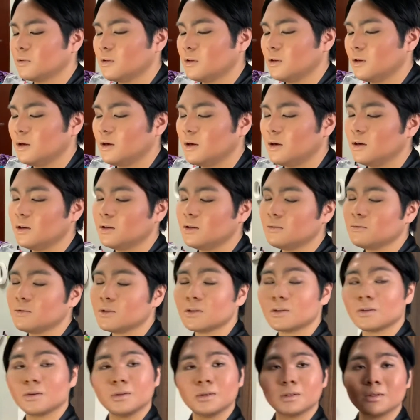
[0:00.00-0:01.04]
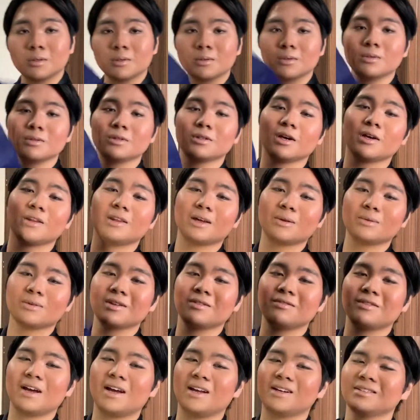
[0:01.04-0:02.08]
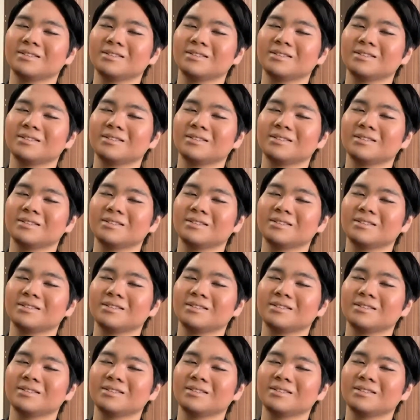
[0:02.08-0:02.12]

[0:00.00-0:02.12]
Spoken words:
And I'm just going to dry that with a fan.